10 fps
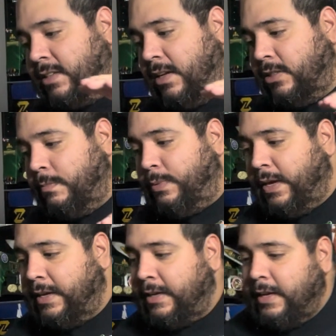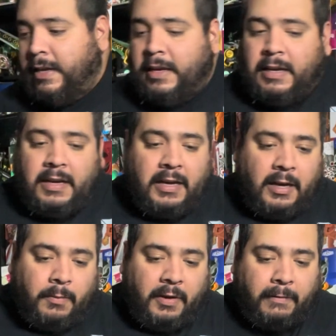such a big
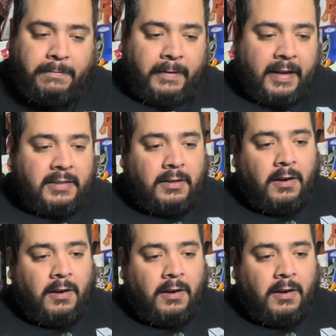effect